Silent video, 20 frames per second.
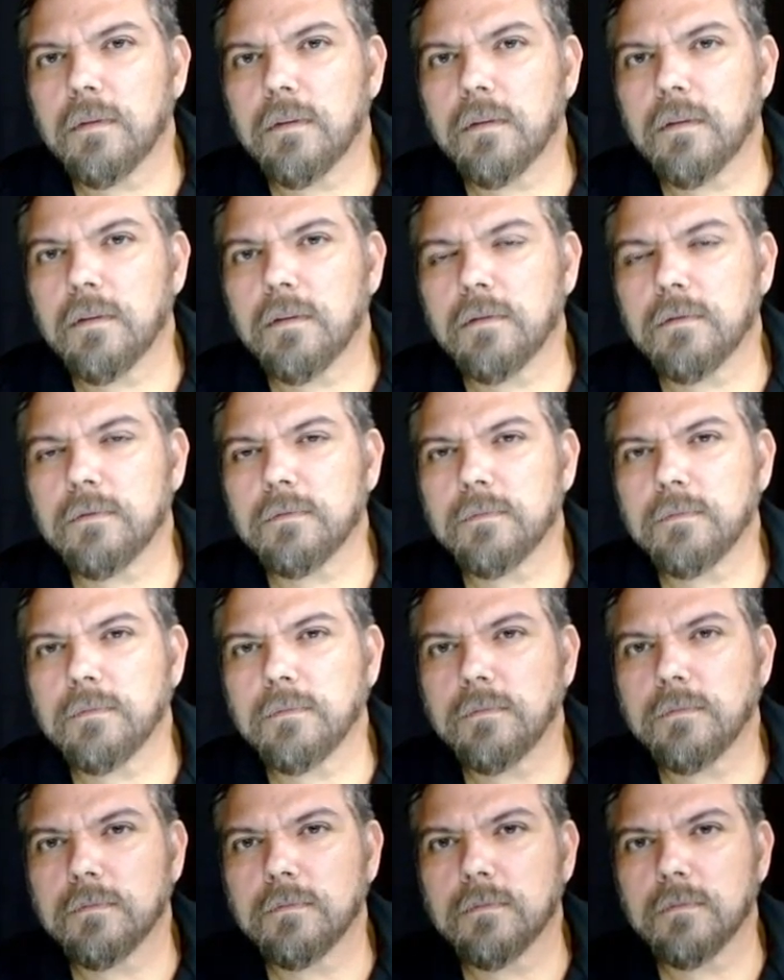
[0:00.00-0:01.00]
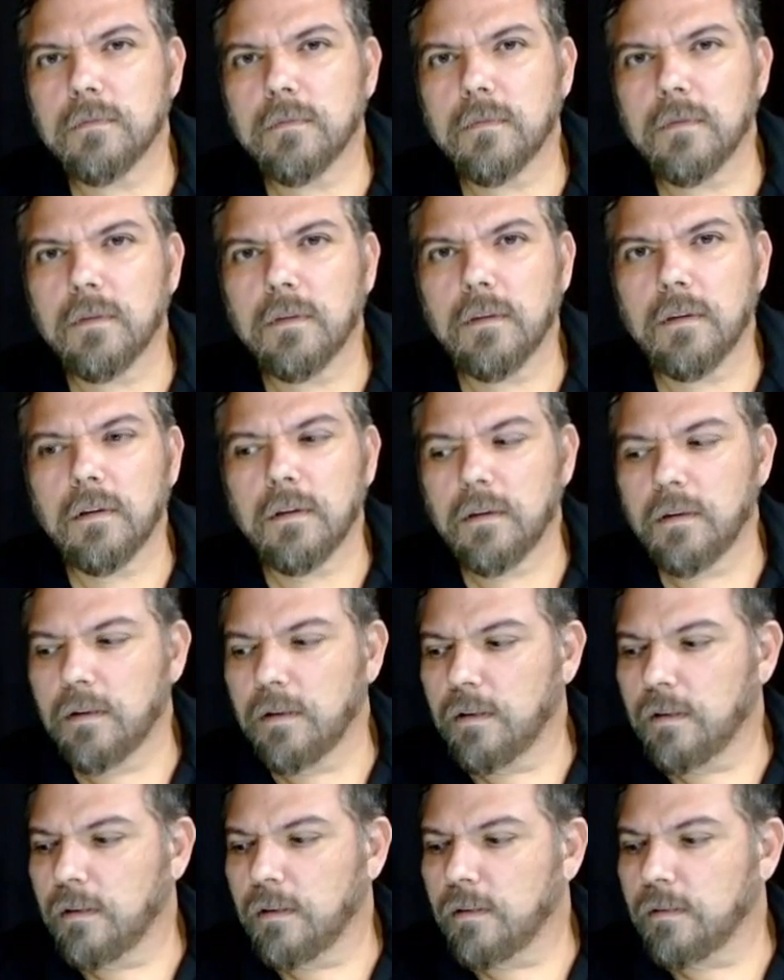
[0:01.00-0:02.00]

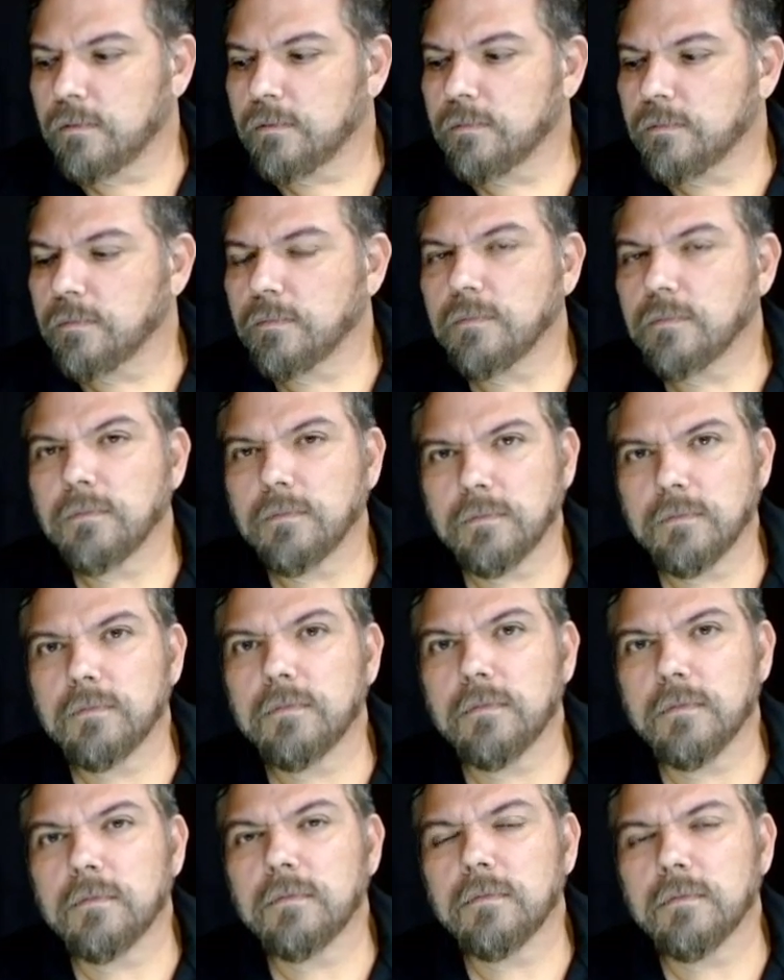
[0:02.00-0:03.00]
This person isn't speaking.